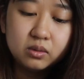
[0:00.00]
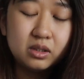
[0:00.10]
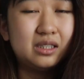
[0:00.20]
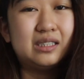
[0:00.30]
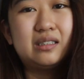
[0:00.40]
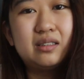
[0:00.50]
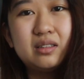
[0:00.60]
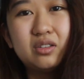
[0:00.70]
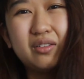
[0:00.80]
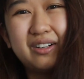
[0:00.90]
Which
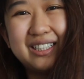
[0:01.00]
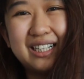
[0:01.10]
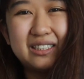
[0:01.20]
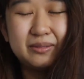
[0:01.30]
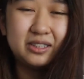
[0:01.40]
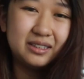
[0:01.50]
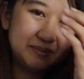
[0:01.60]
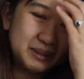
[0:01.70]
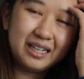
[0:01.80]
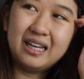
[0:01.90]
is not very nice because
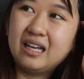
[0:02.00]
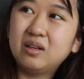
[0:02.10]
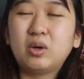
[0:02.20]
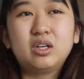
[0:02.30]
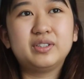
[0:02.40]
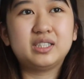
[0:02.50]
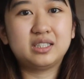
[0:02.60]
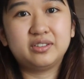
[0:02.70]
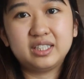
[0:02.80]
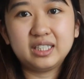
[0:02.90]
by then one of us
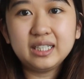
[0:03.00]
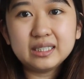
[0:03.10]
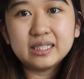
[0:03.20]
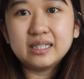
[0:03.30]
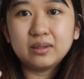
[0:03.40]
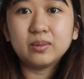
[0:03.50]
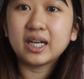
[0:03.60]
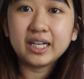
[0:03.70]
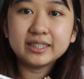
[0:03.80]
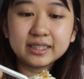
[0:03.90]
has already eaten and we
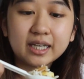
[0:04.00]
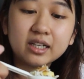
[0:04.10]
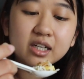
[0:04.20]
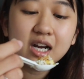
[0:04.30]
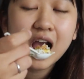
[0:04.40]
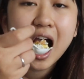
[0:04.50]
can't eat together.